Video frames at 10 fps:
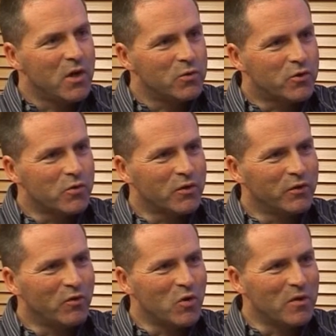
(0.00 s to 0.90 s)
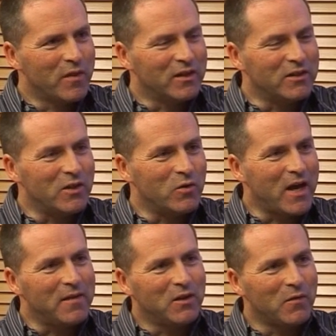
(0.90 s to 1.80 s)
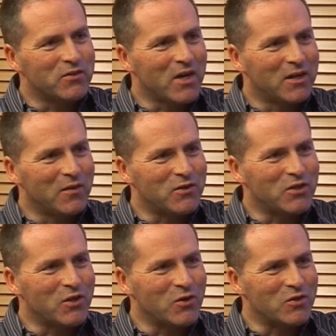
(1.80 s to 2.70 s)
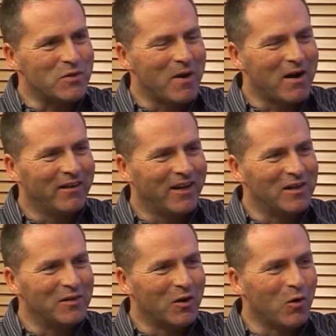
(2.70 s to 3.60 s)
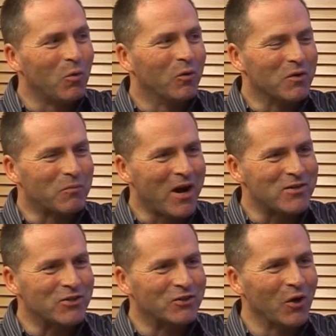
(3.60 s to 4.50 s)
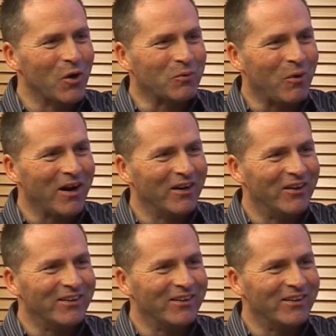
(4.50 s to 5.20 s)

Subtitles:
no truth in the rumour that you get the other side of the security barrier and, oh, the price has gone up quite a